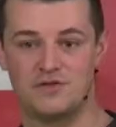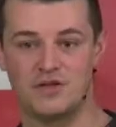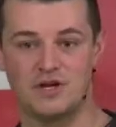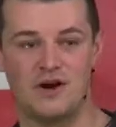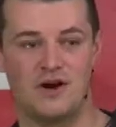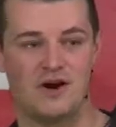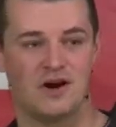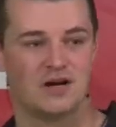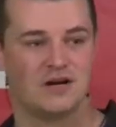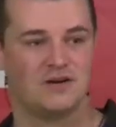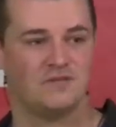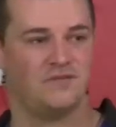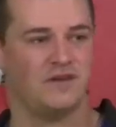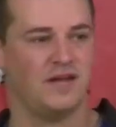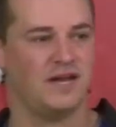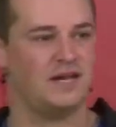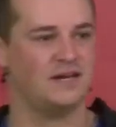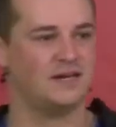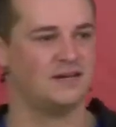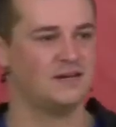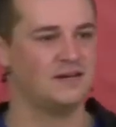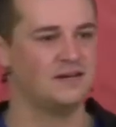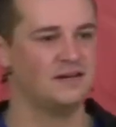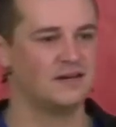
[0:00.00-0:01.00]
of the Garden of
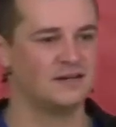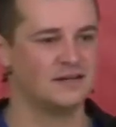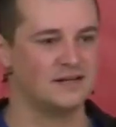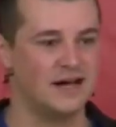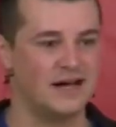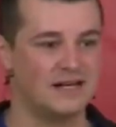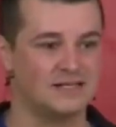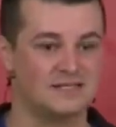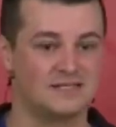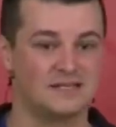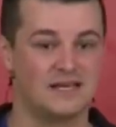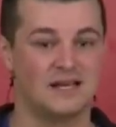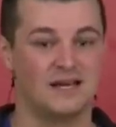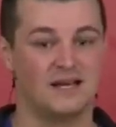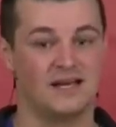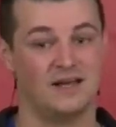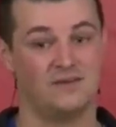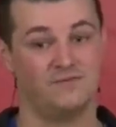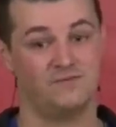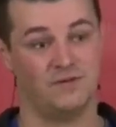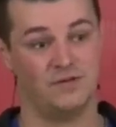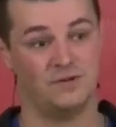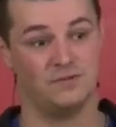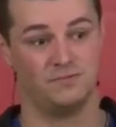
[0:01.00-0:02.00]
Eden, and God said,
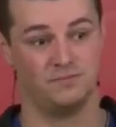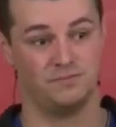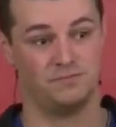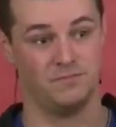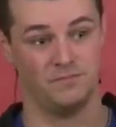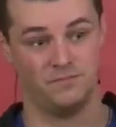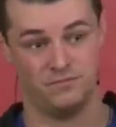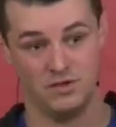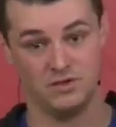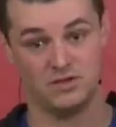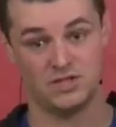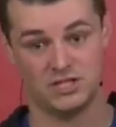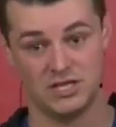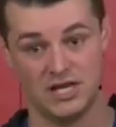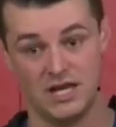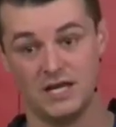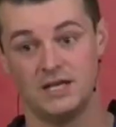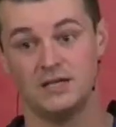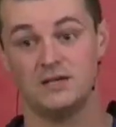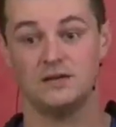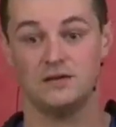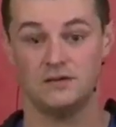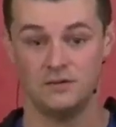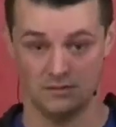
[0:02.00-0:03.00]
if you
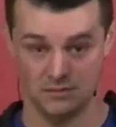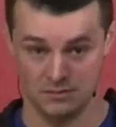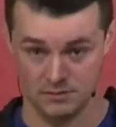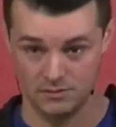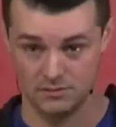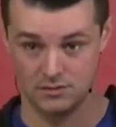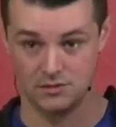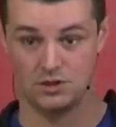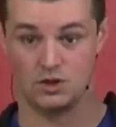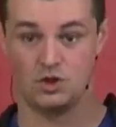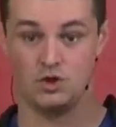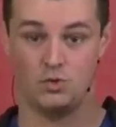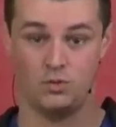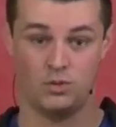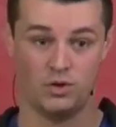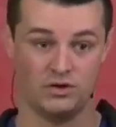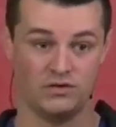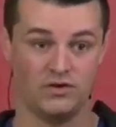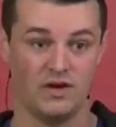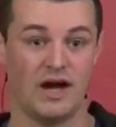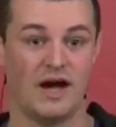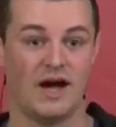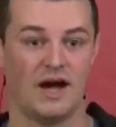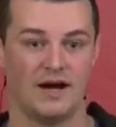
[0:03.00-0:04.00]
sin, you
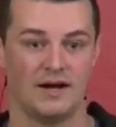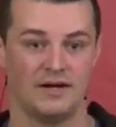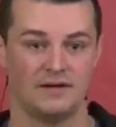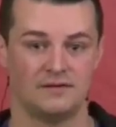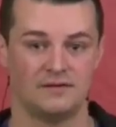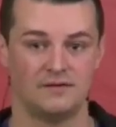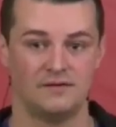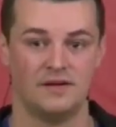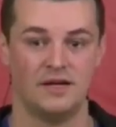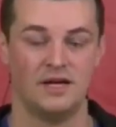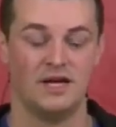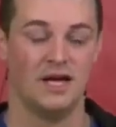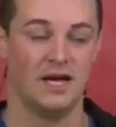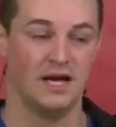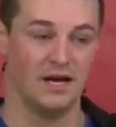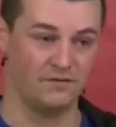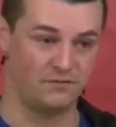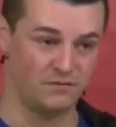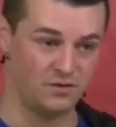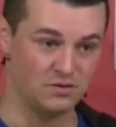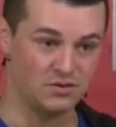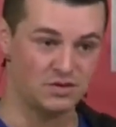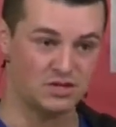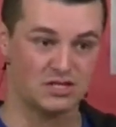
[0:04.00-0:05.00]
will die.
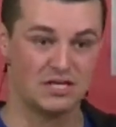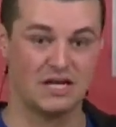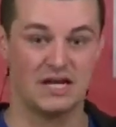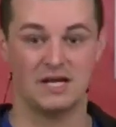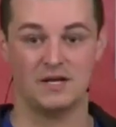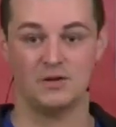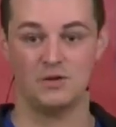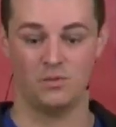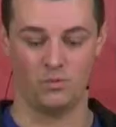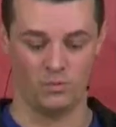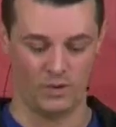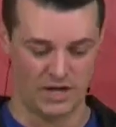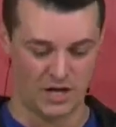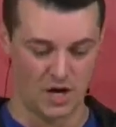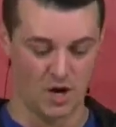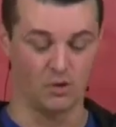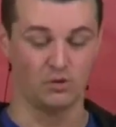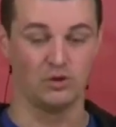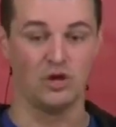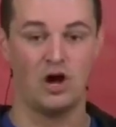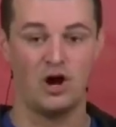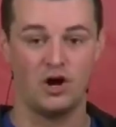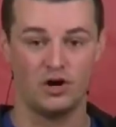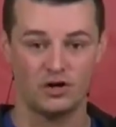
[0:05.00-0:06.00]
If you sin, we
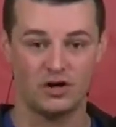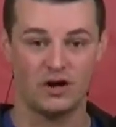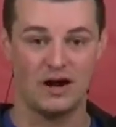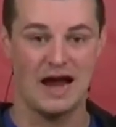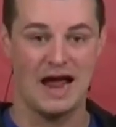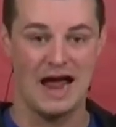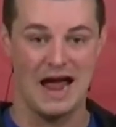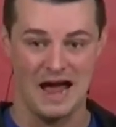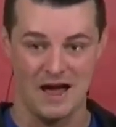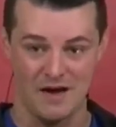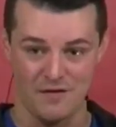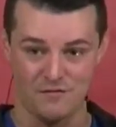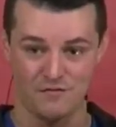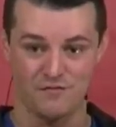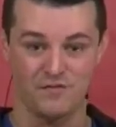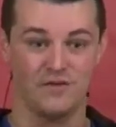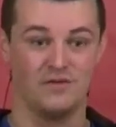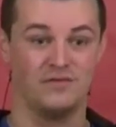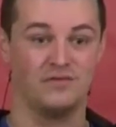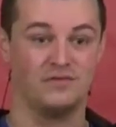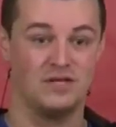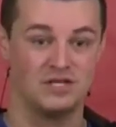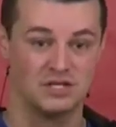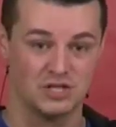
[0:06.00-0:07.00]
no longer have
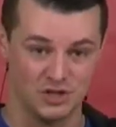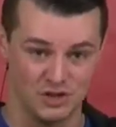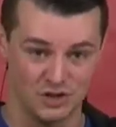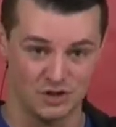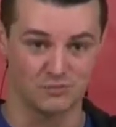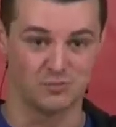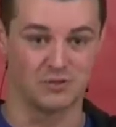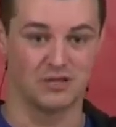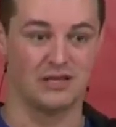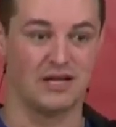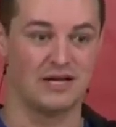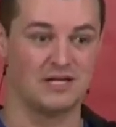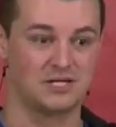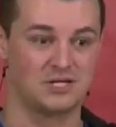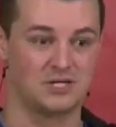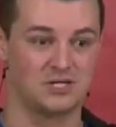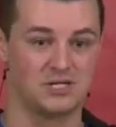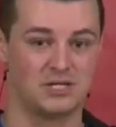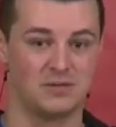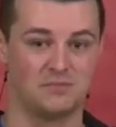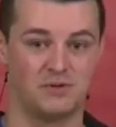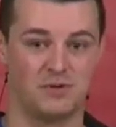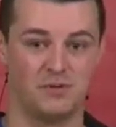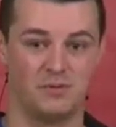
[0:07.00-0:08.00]
this good
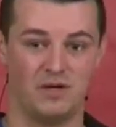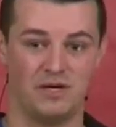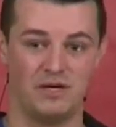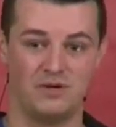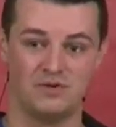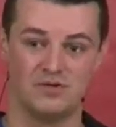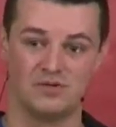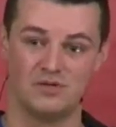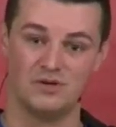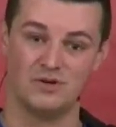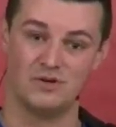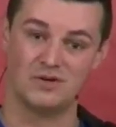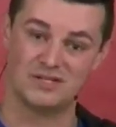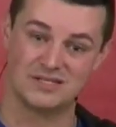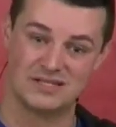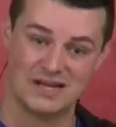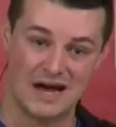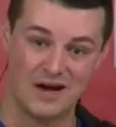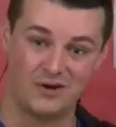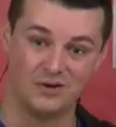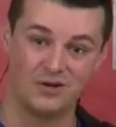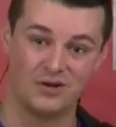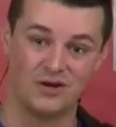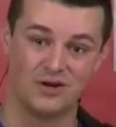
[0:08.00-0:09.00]
relationship that we used to, because
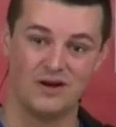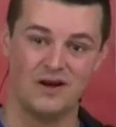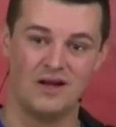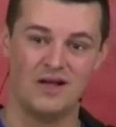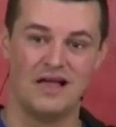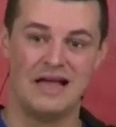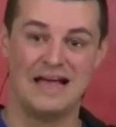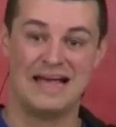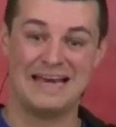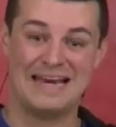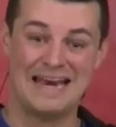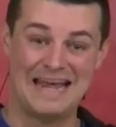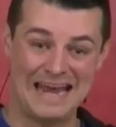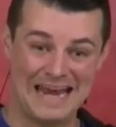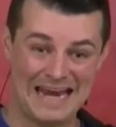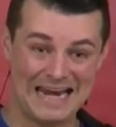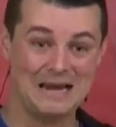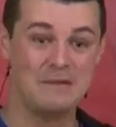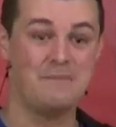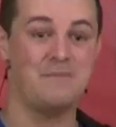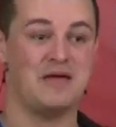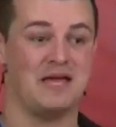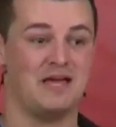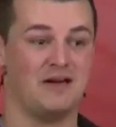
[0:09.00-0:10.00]
now you're an
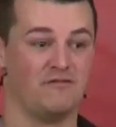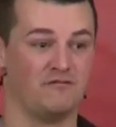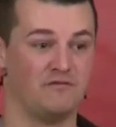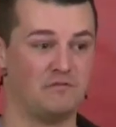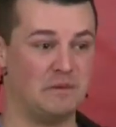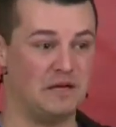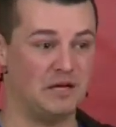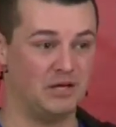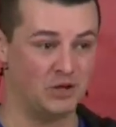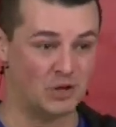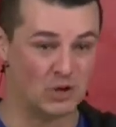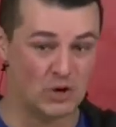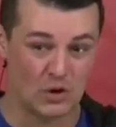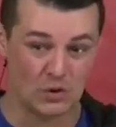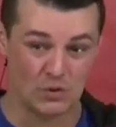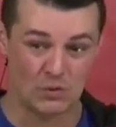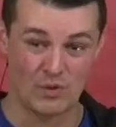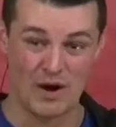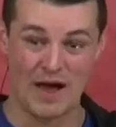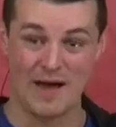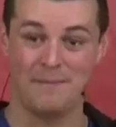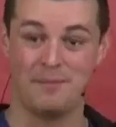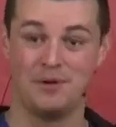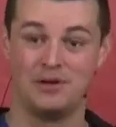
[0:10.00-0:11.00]
enemy of me. You're a
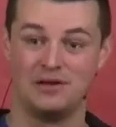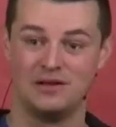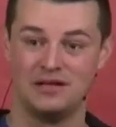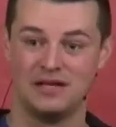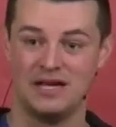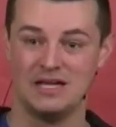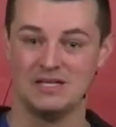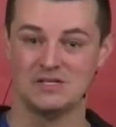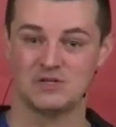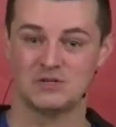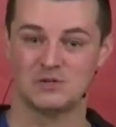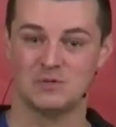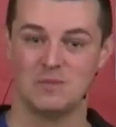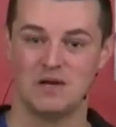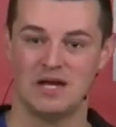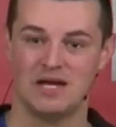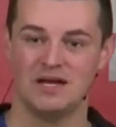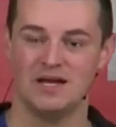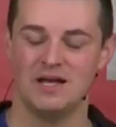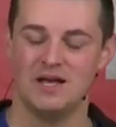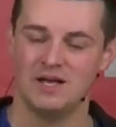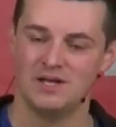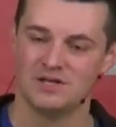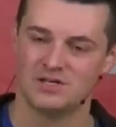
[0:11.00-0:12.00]
rebel against
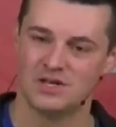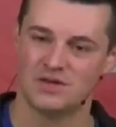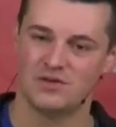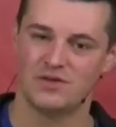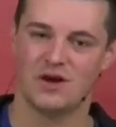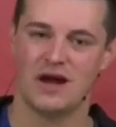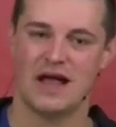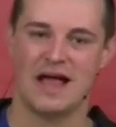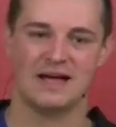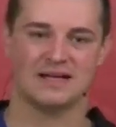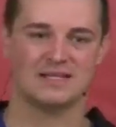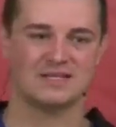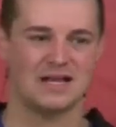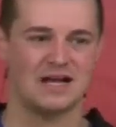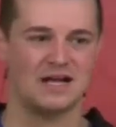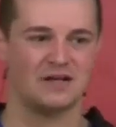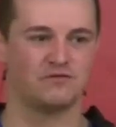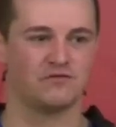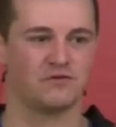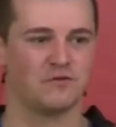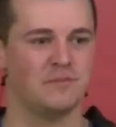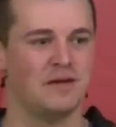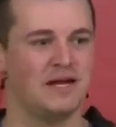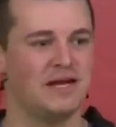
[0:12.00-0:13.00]
me. So they're
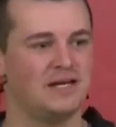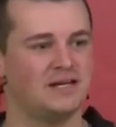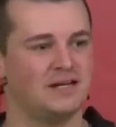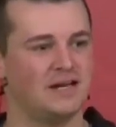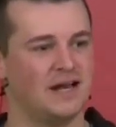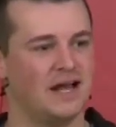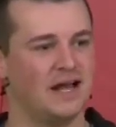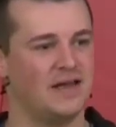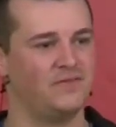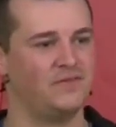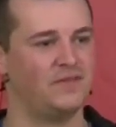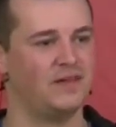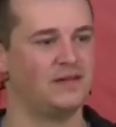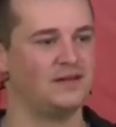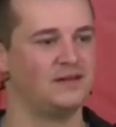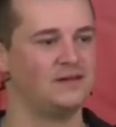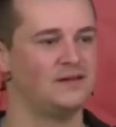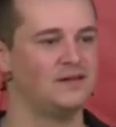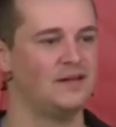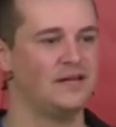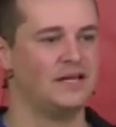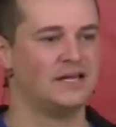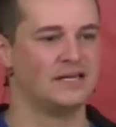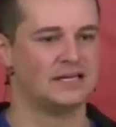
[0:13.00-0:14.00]
exiled from Eden, and then